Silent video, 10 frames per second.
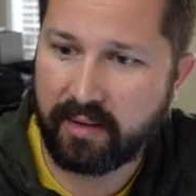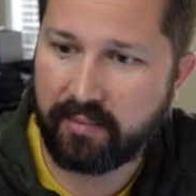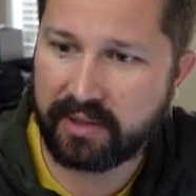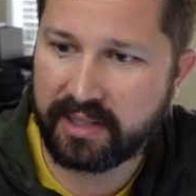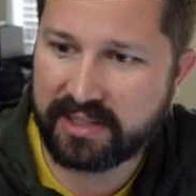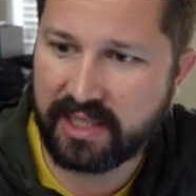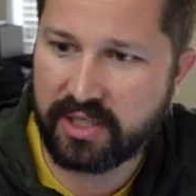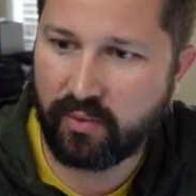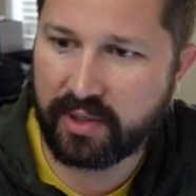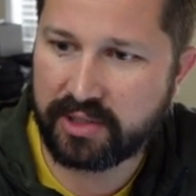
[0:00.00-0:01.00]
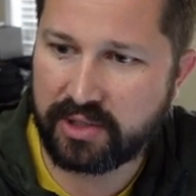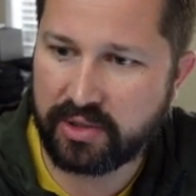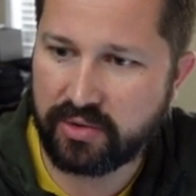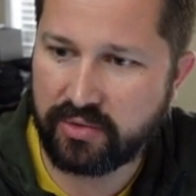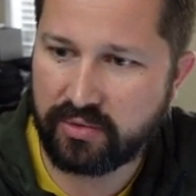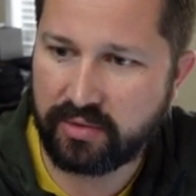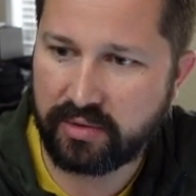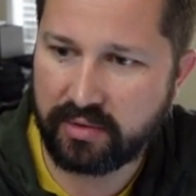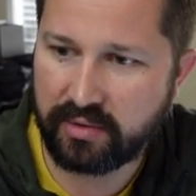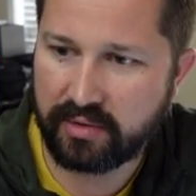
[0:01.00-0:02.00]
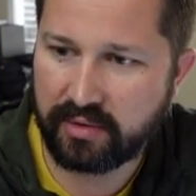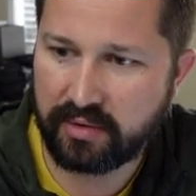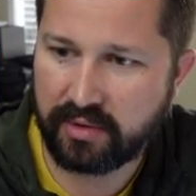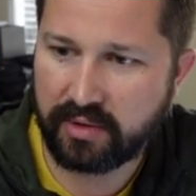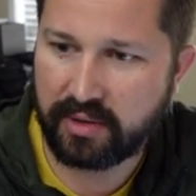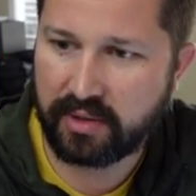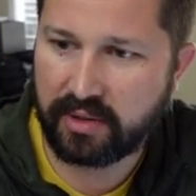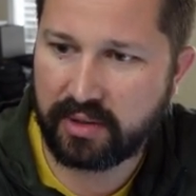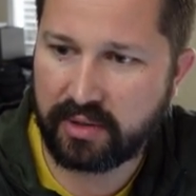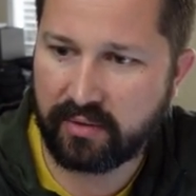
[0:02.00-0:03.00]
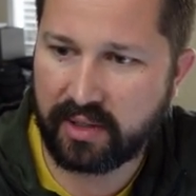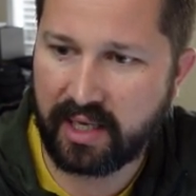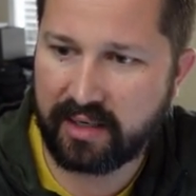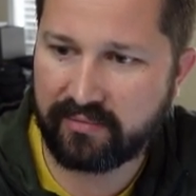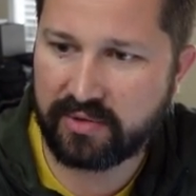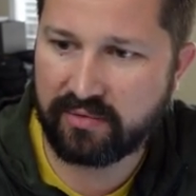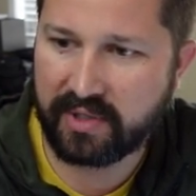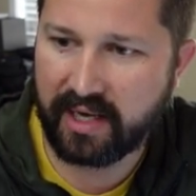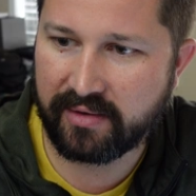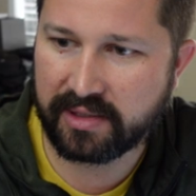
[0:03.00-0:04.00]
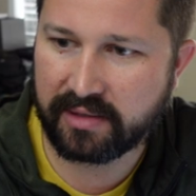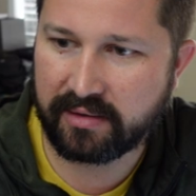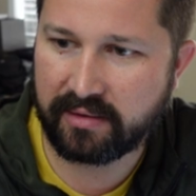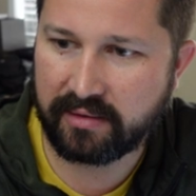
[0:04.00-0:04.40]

But let's say you wanted to do, you know, a gain of 2,000.